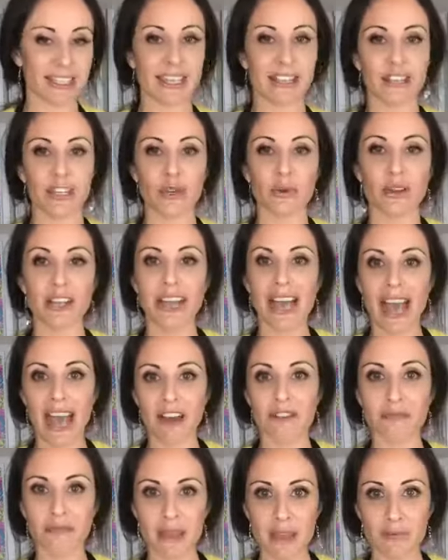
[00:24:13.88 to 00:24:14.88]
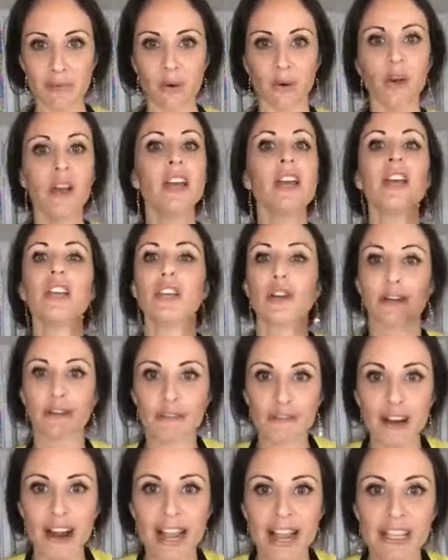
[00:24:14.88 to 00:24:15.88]
you can have people, your
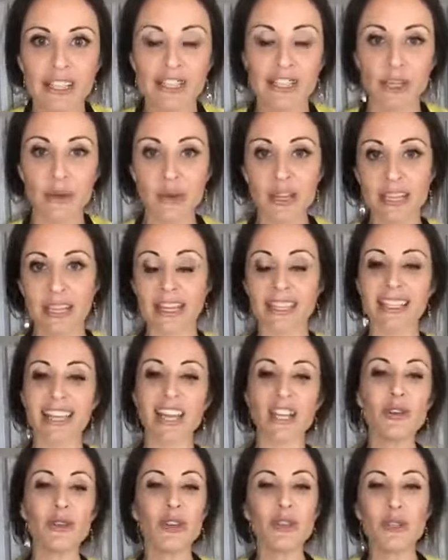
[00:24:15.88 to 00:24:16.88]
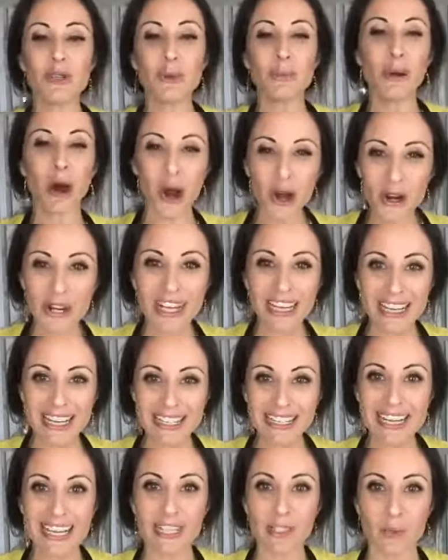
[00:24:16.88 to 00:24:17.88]
friends, doing this, and you can do
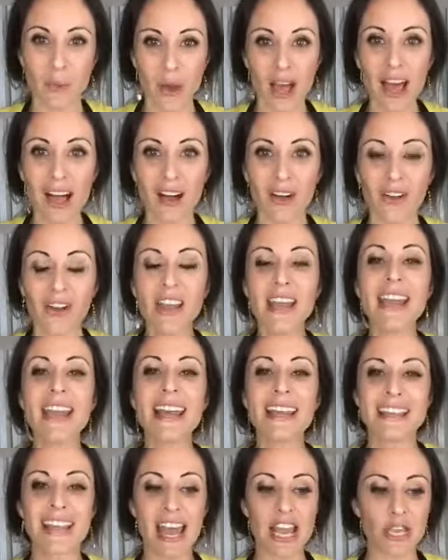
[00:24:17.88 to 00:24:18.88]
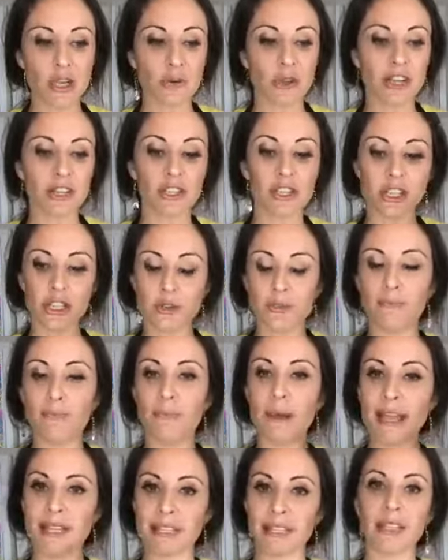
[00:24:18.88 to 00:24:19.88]
parties as well that you
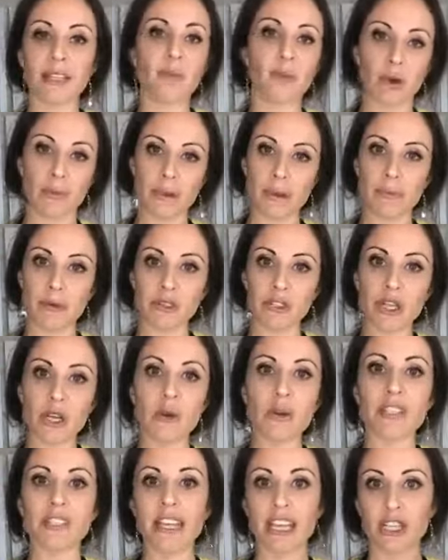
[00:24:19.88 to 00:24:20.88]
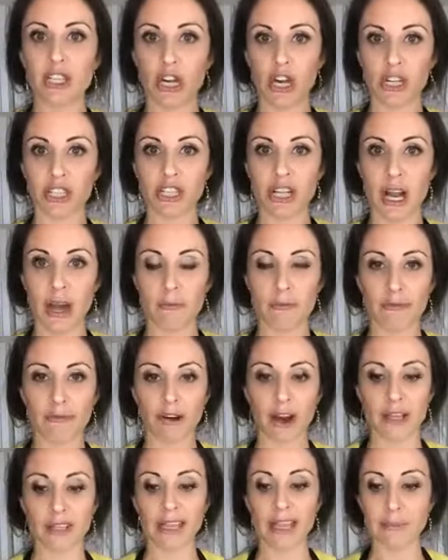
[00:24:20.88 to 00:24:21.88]
basically what people do is they charge an
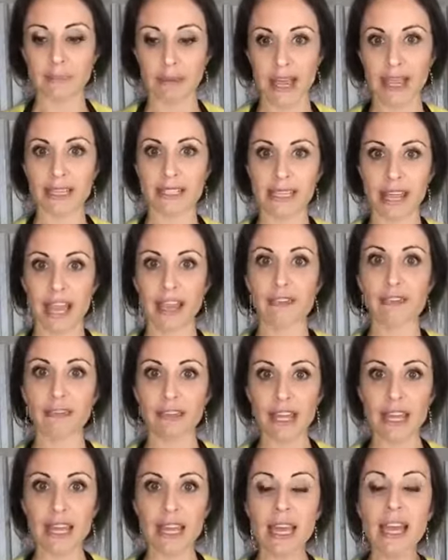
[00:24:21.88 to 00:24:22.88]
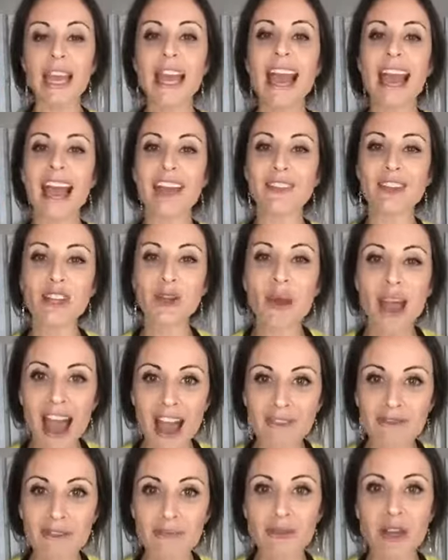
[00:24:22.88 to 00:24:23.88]
upfront like make and take fee, and then you
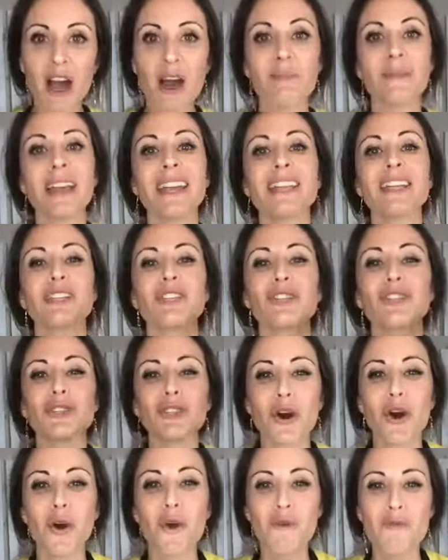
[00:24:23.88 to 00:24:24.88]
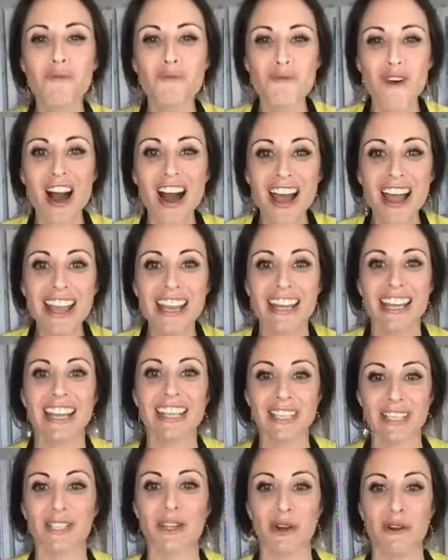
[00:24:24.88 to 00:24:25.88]
have them come, and it's so fun.
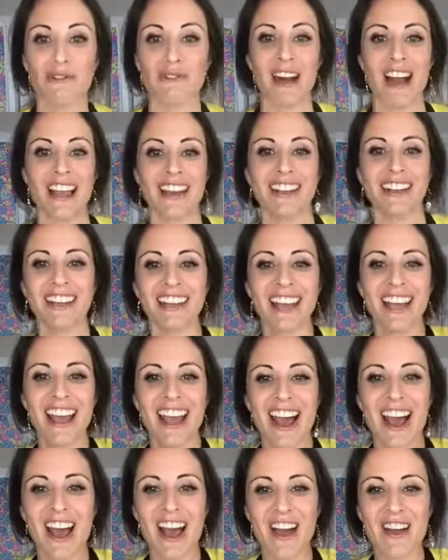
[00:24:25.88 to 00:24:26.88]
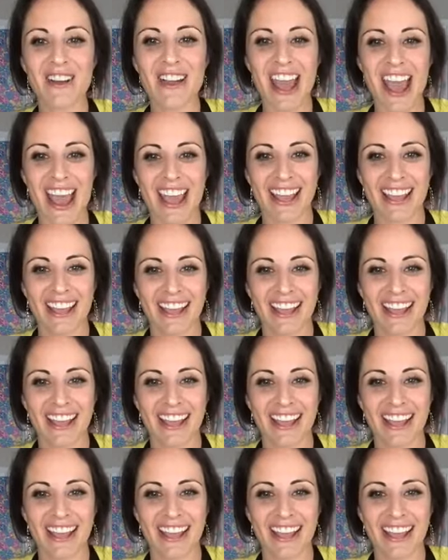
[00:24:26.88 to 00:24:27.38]
It's so fun. Okay.